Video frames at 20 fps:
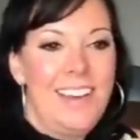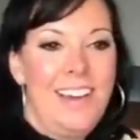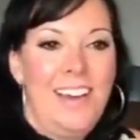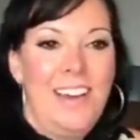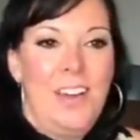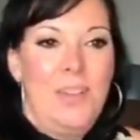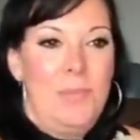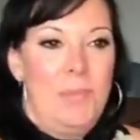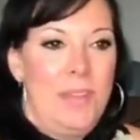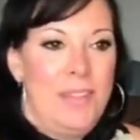It's
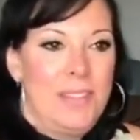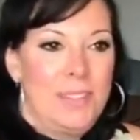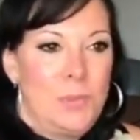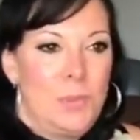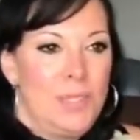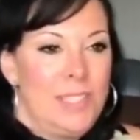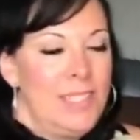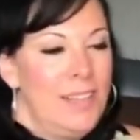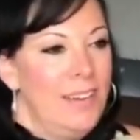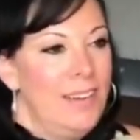odd
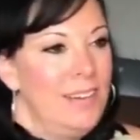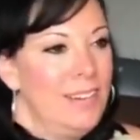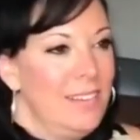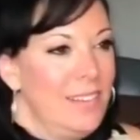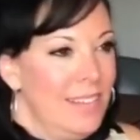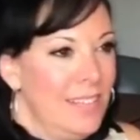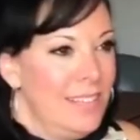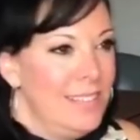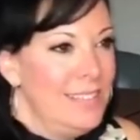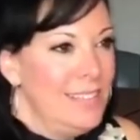because we tell
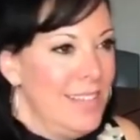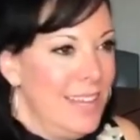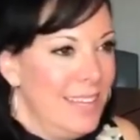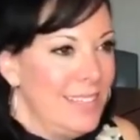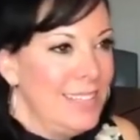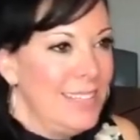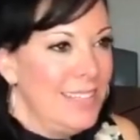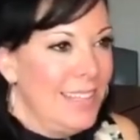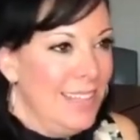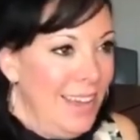our kids
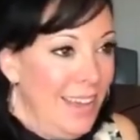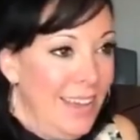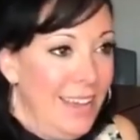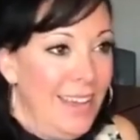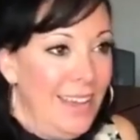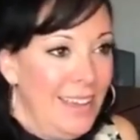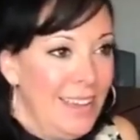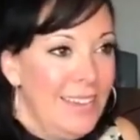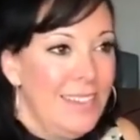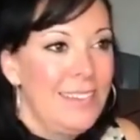not to
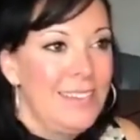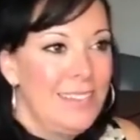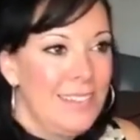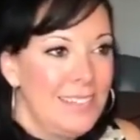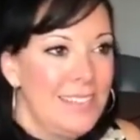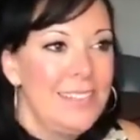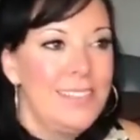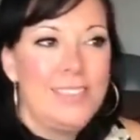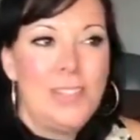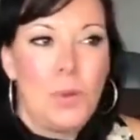lie.
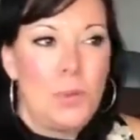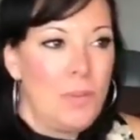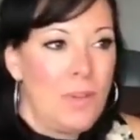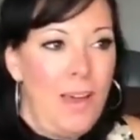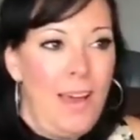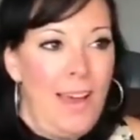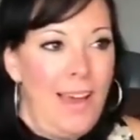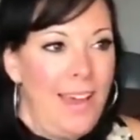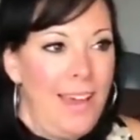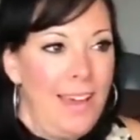Yeah. Don't
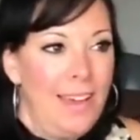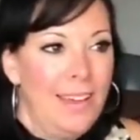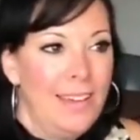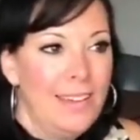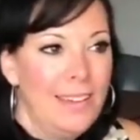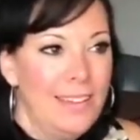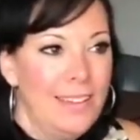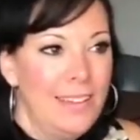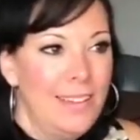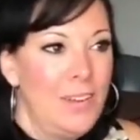lie,
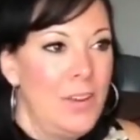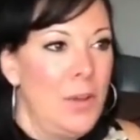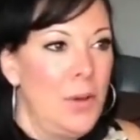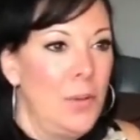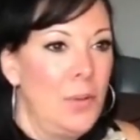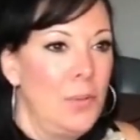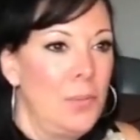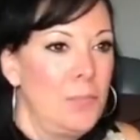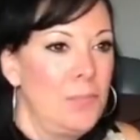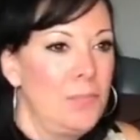you
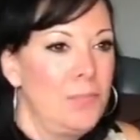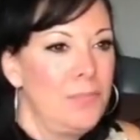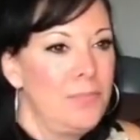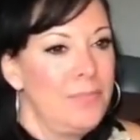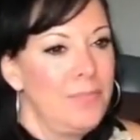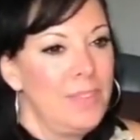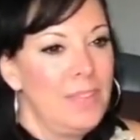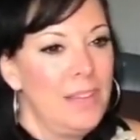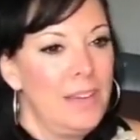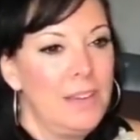know.
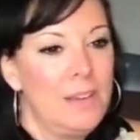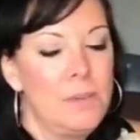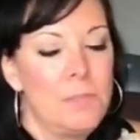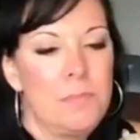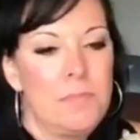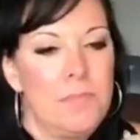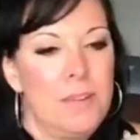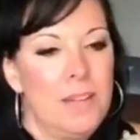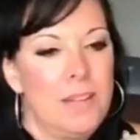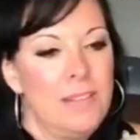Um,
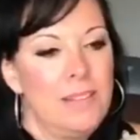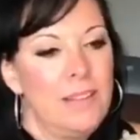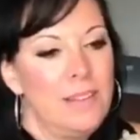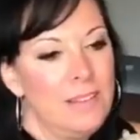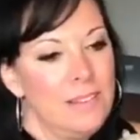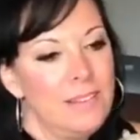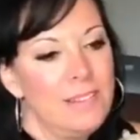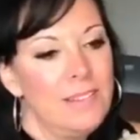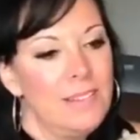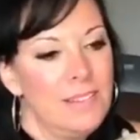and
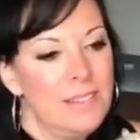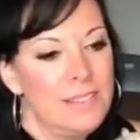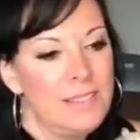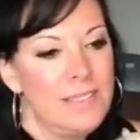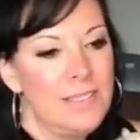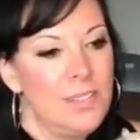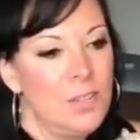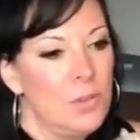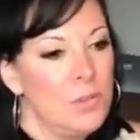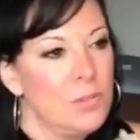then
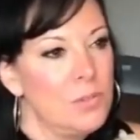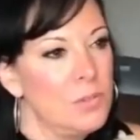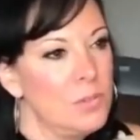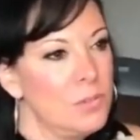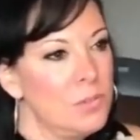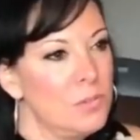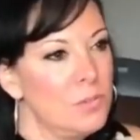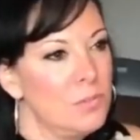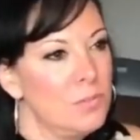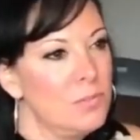as
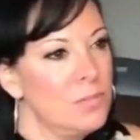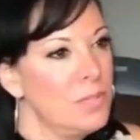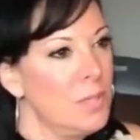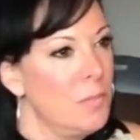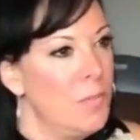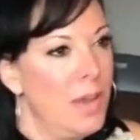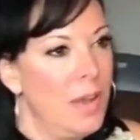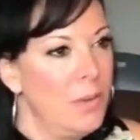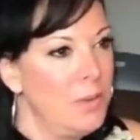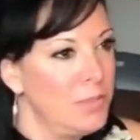adults,
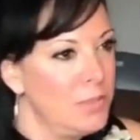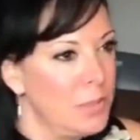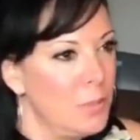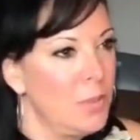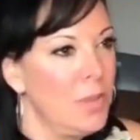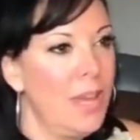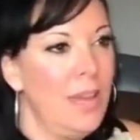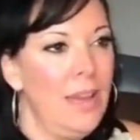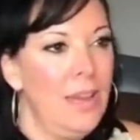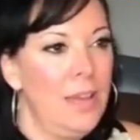somehow it's
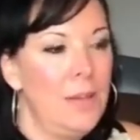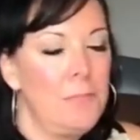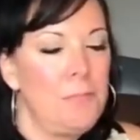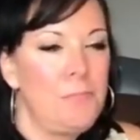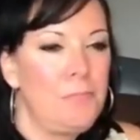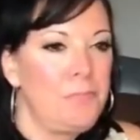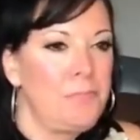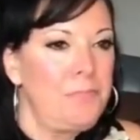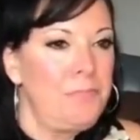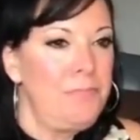okay.
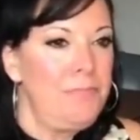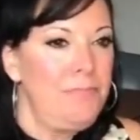